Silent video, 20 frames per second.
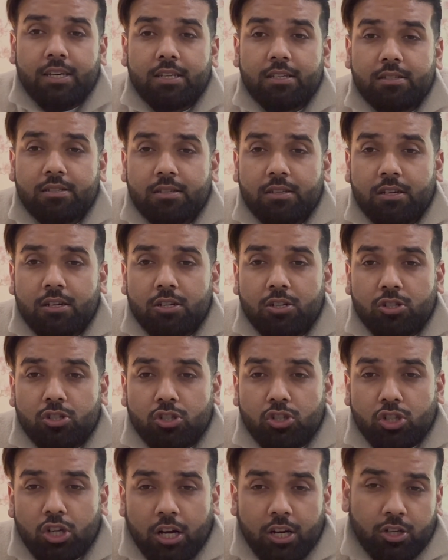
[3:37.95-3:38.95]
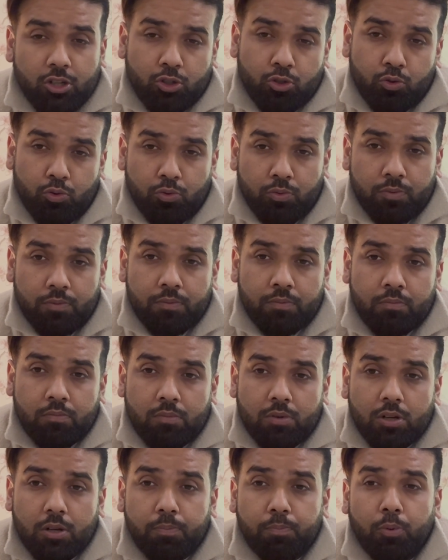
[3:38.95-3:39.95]
is Chakshu,
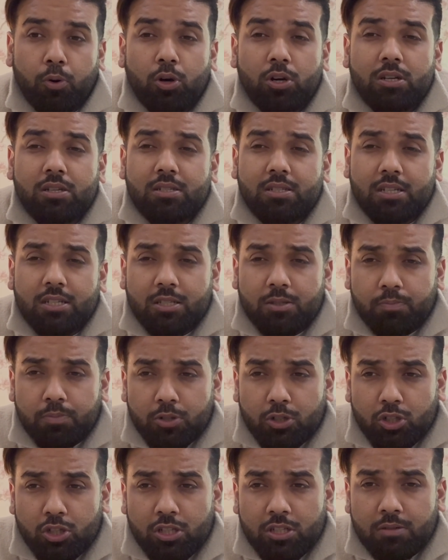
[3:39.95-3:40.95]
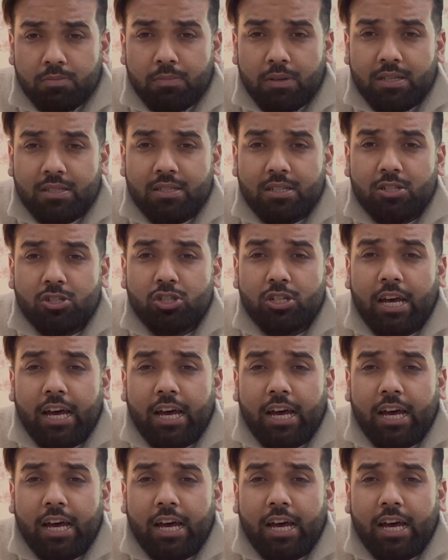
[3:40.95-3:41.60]
report suspicious message